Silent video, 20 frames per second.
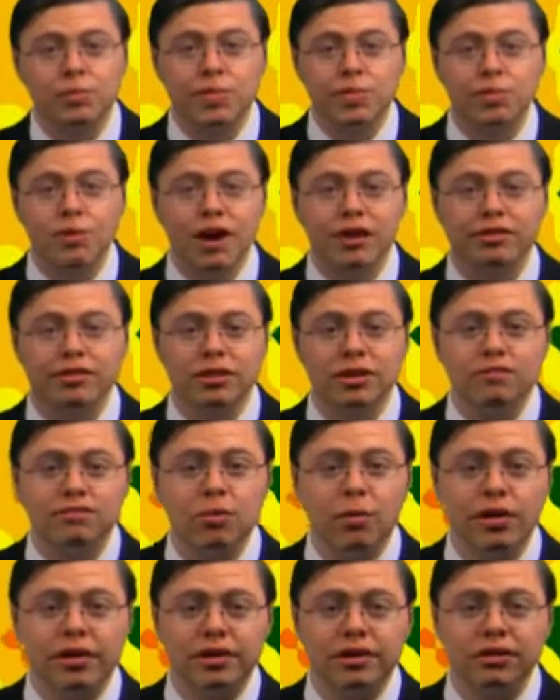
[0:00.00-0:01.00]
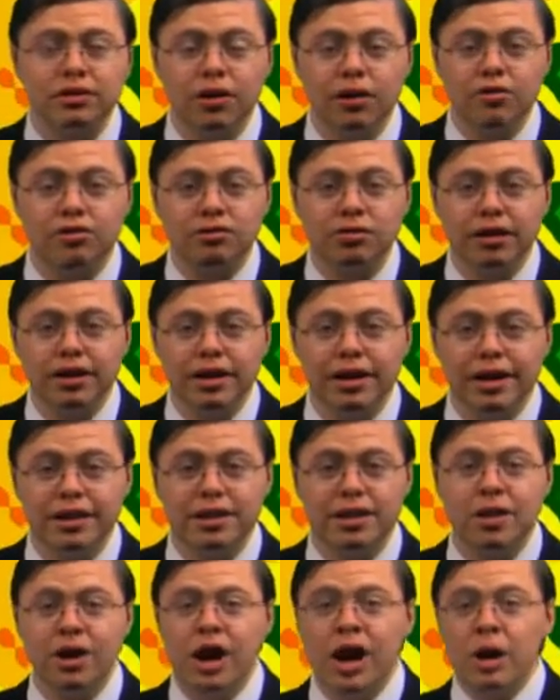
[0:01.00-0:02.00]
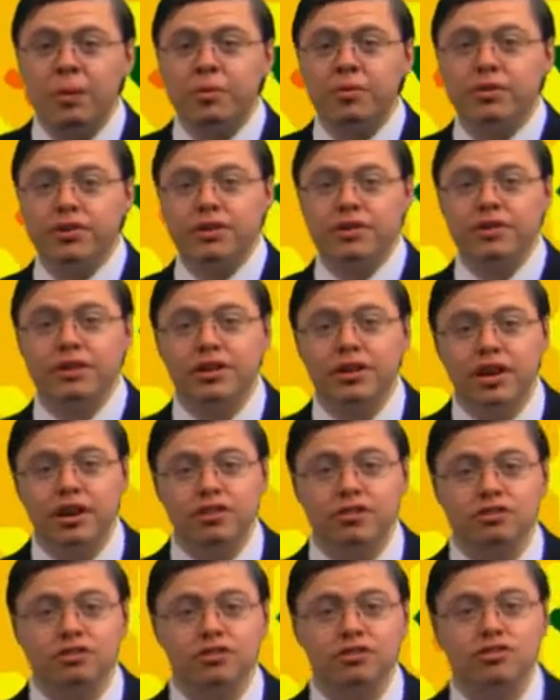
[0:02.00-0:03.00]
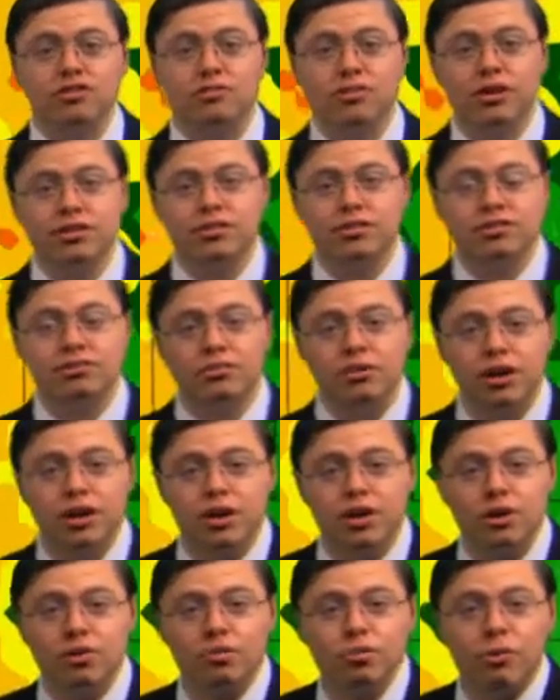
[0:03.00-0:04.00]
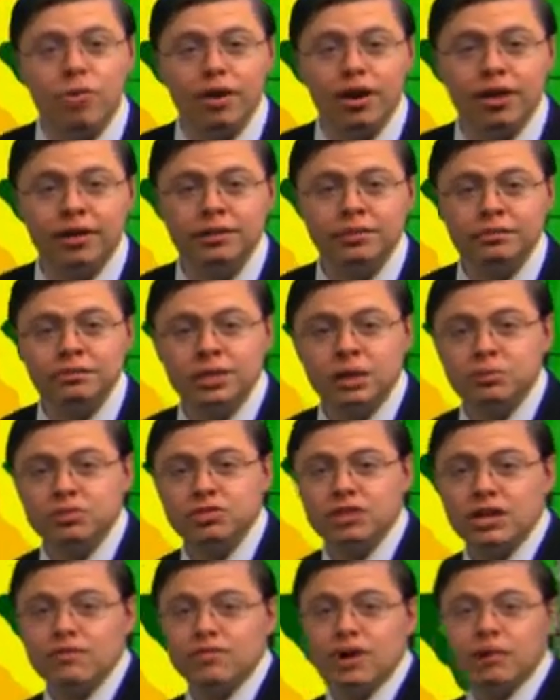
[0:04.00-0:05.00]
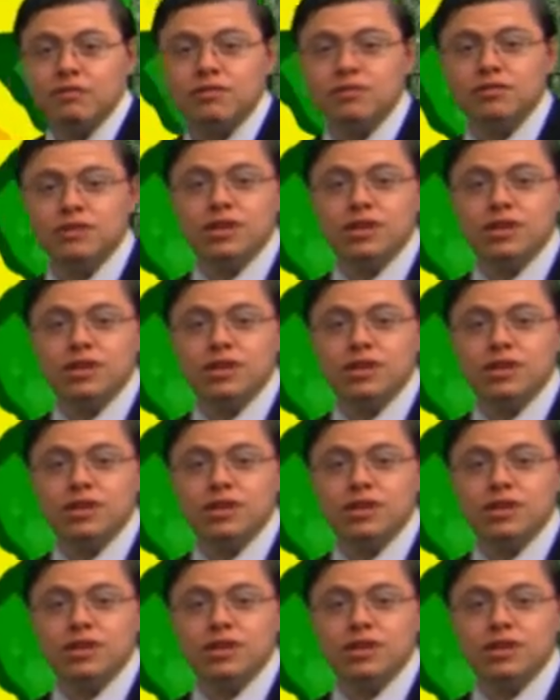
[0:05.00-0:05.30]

be watching it for you closely. Again, though, particularly dangerous situation, tornado warning. But step up just to